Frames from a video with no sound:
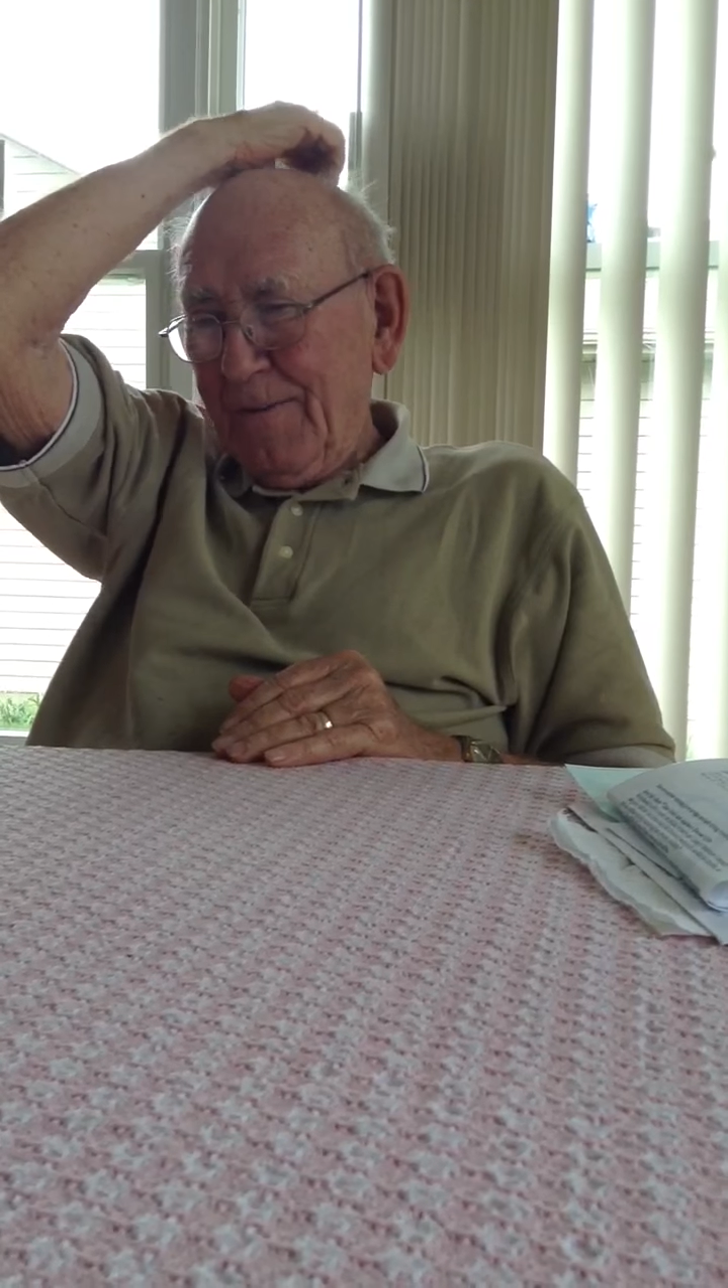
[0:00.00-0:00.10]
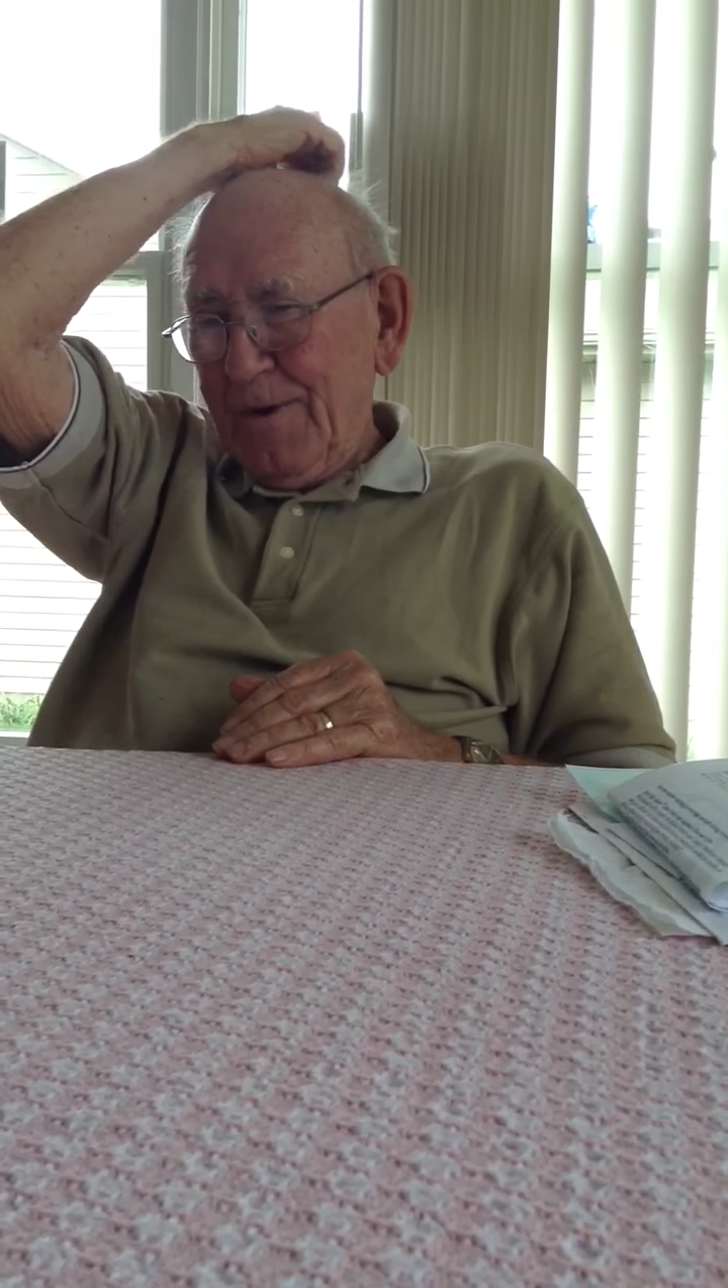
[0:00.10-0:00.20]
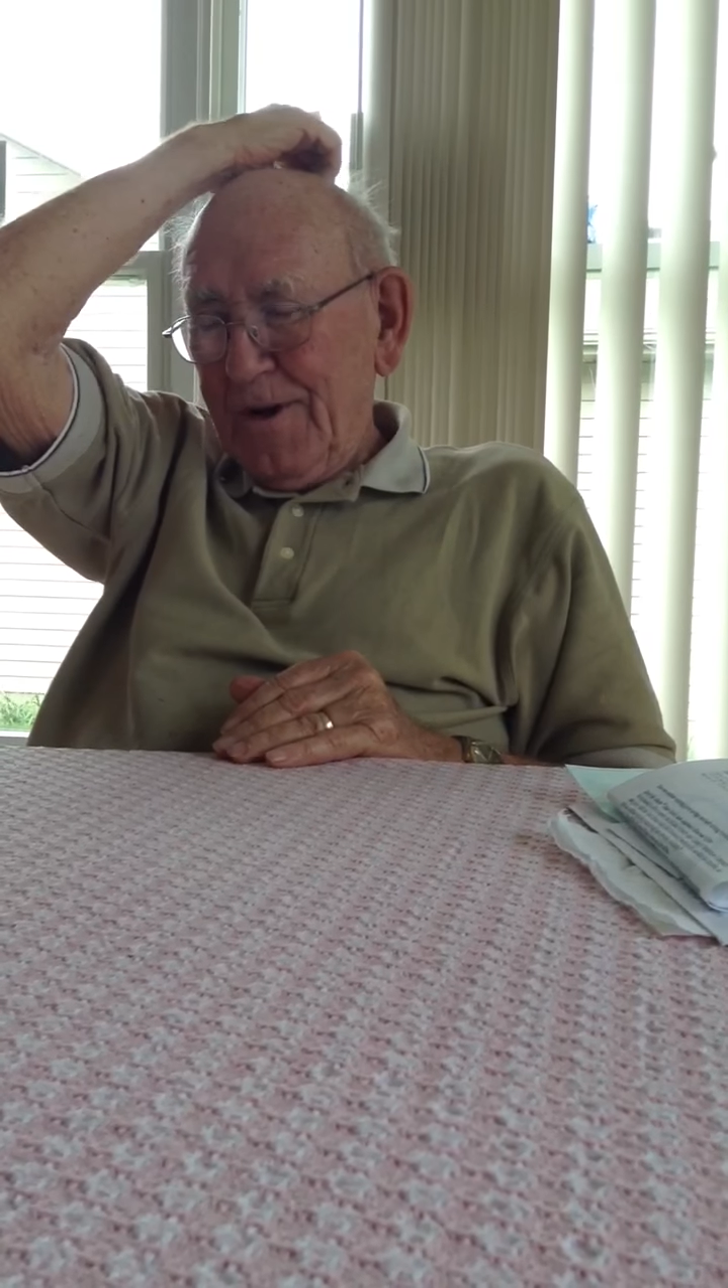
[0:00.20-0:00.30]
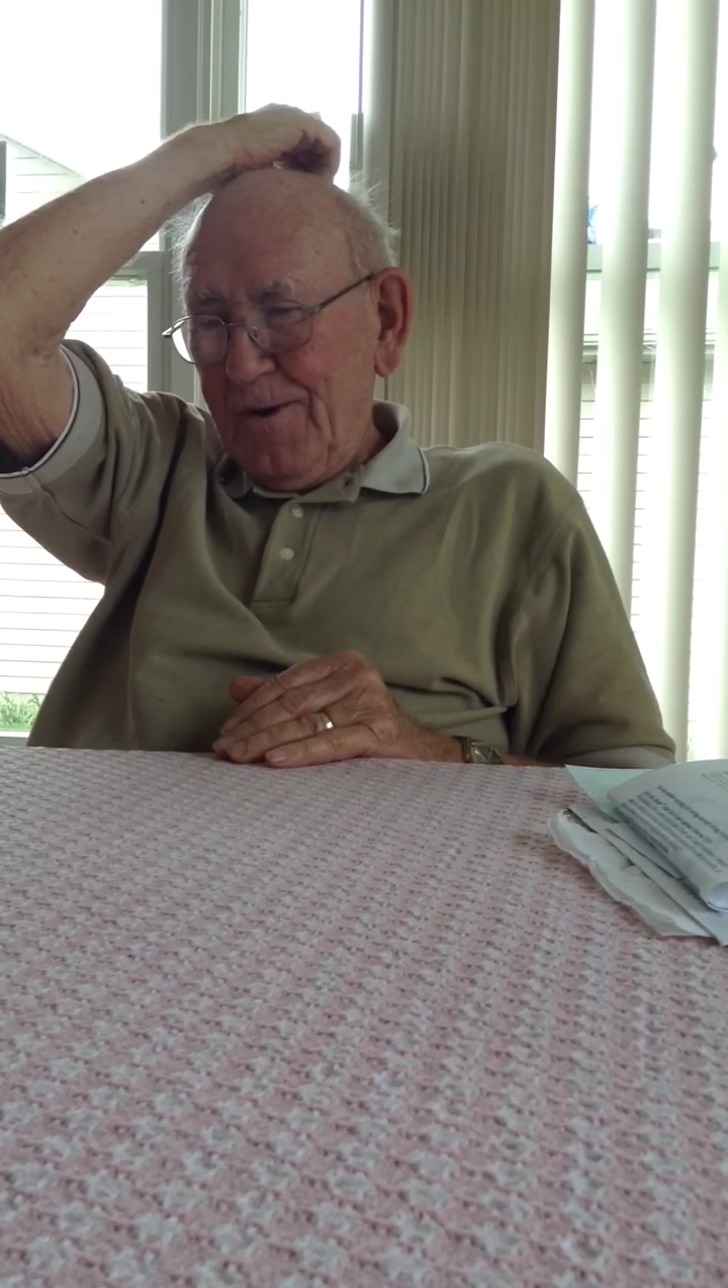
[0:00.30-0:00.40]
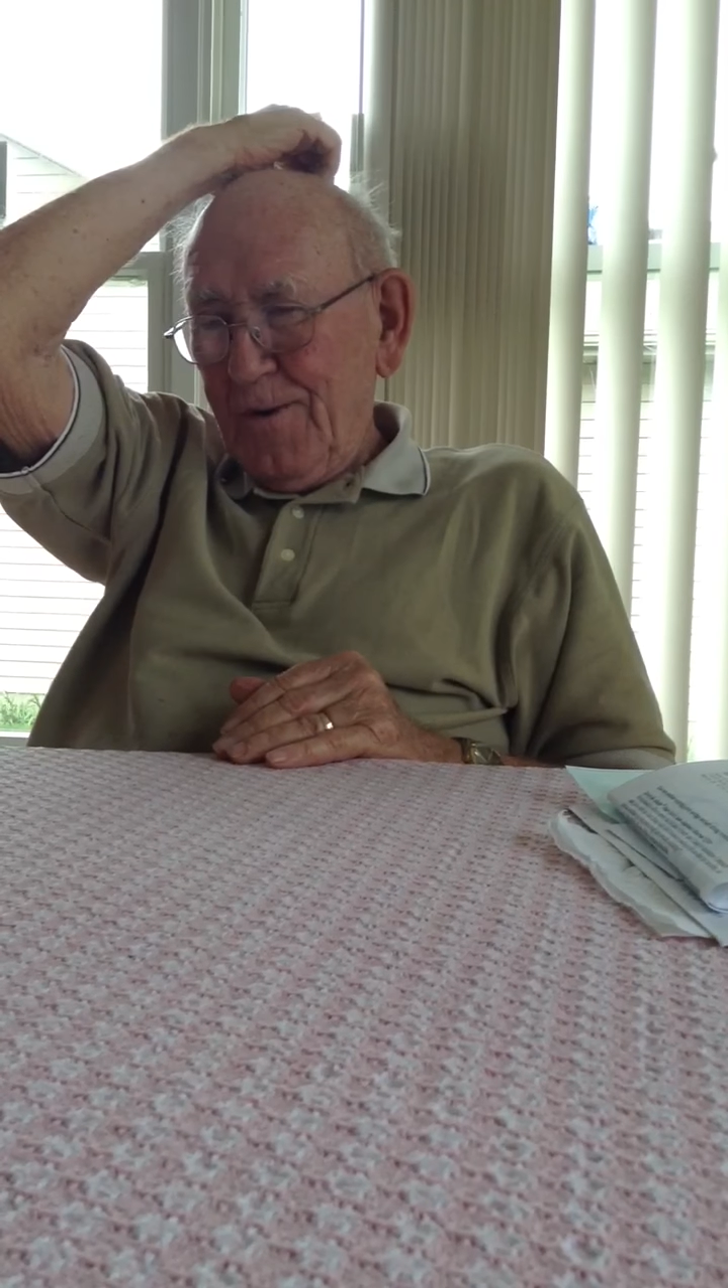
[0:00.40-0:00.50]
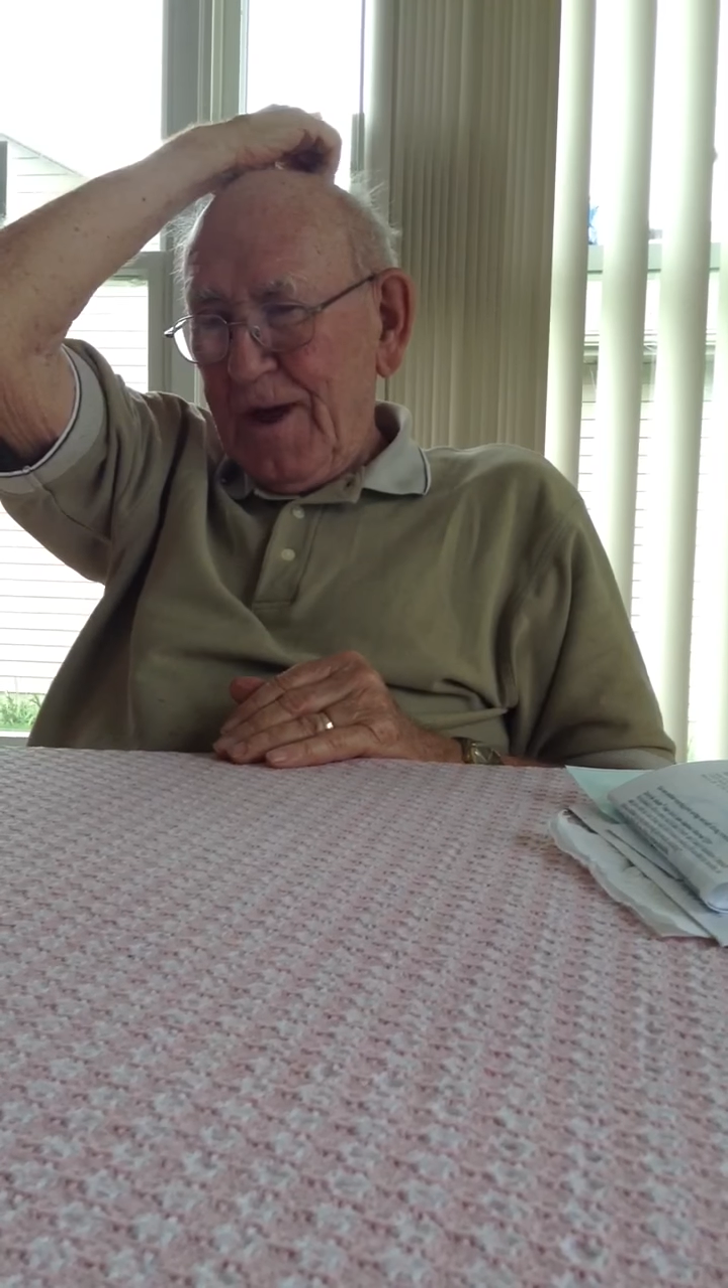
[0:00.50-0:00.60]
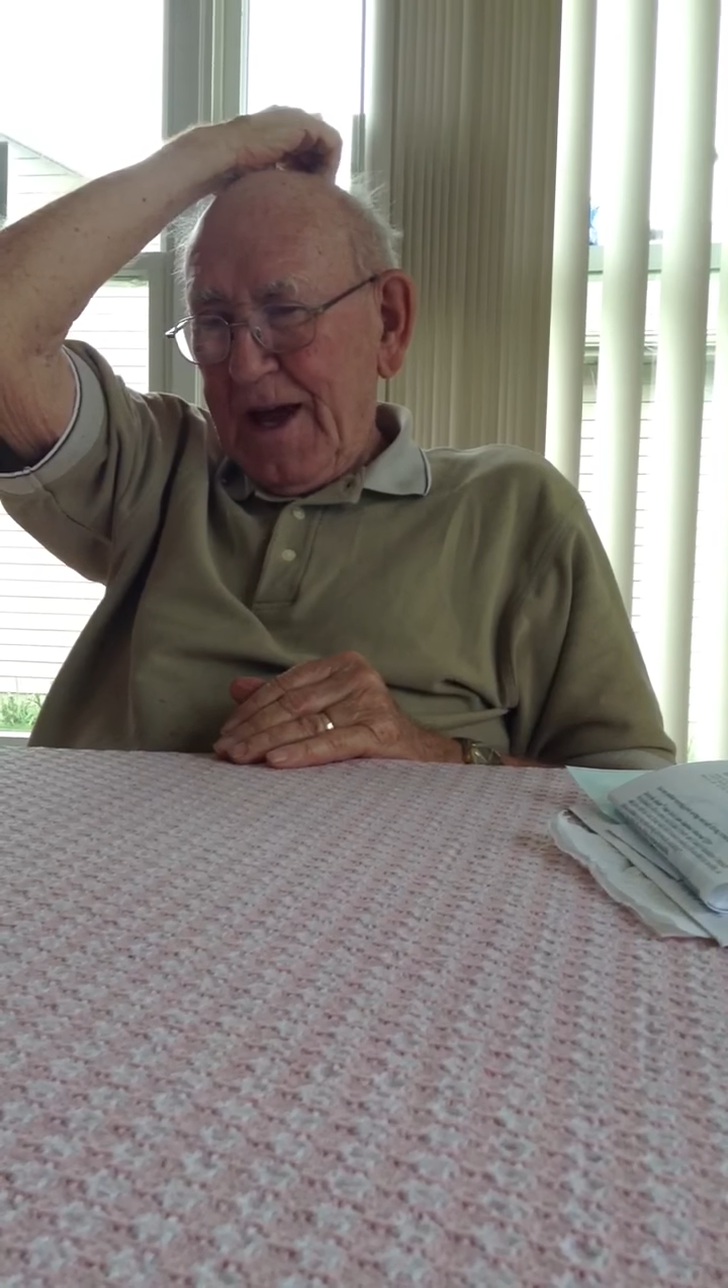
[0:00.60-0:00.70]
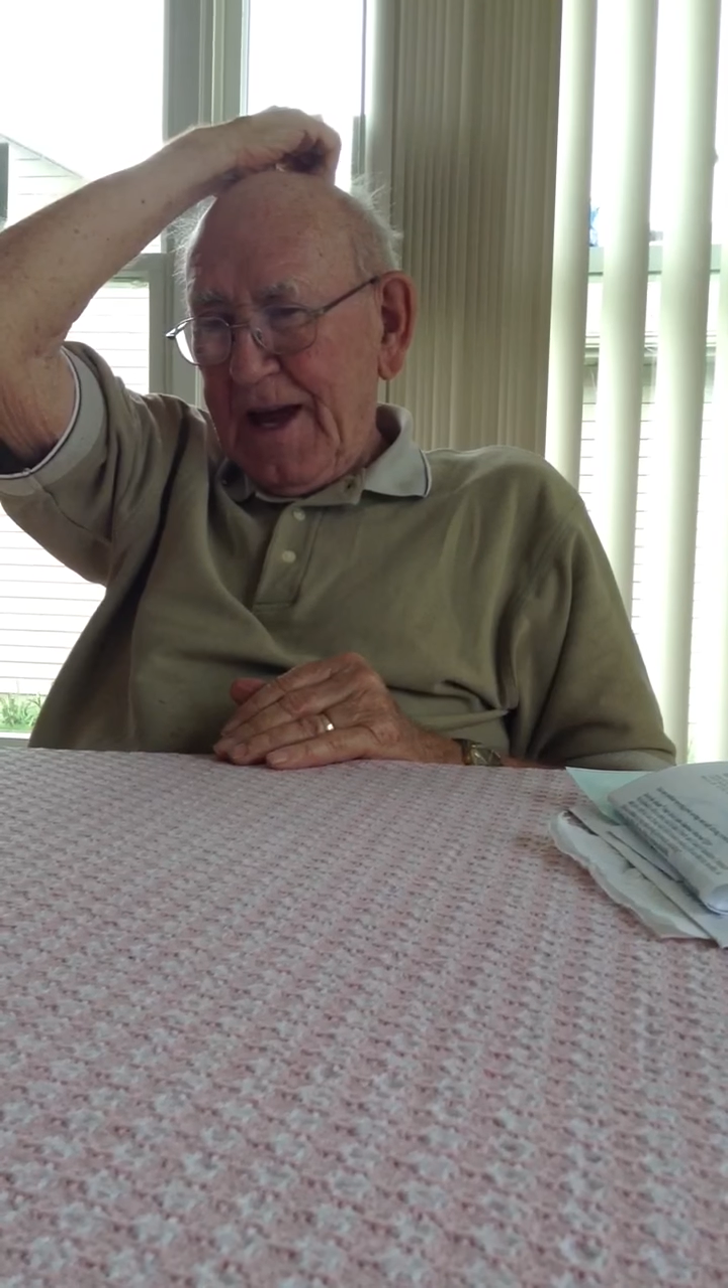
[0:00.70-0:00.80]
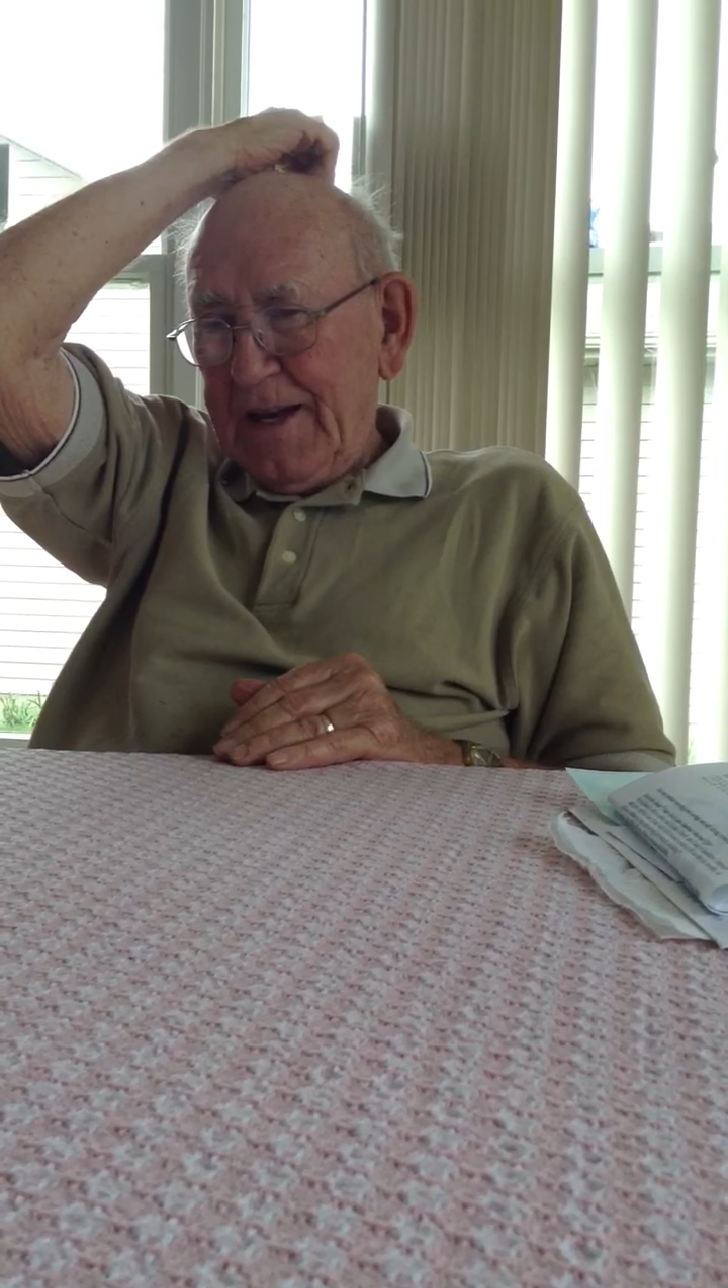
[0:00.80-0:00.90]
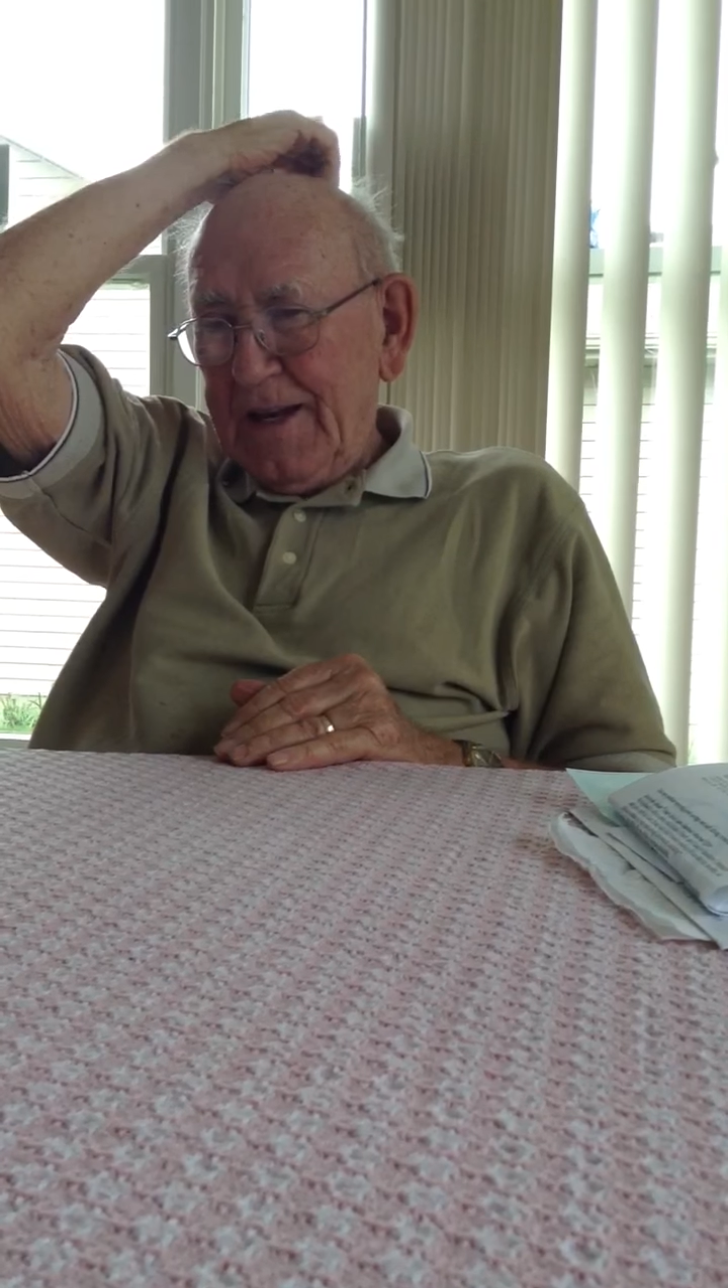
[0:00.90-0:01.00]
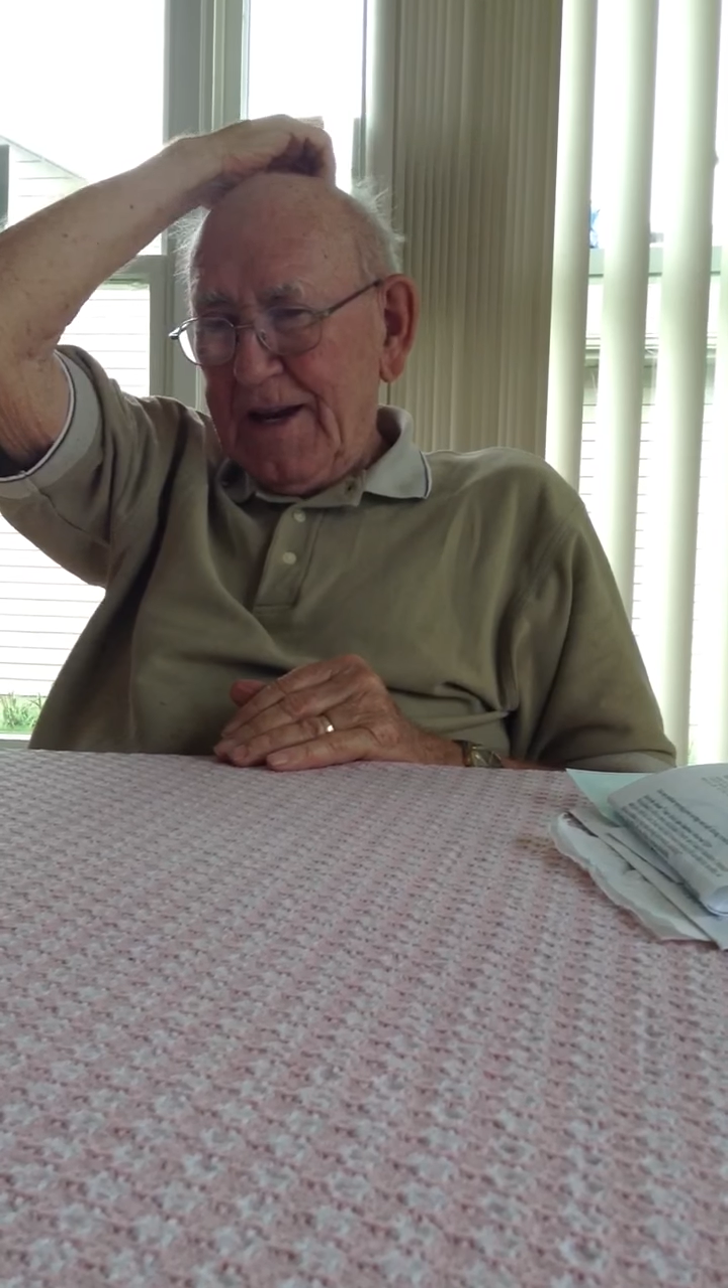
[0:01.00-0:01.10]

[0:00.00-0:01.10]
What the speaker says: would do that,